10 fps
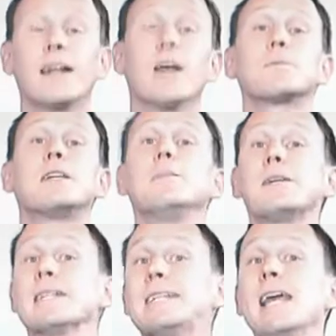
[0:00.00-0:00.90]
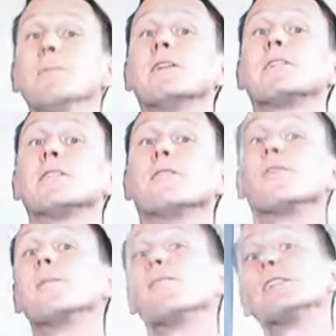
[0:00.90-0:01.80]
And that helps keep contaminants
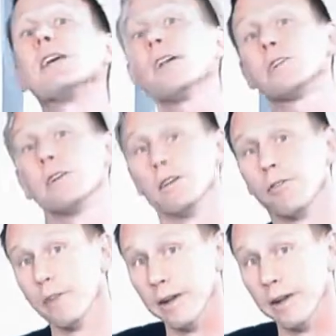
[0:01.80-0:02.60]
from even touching the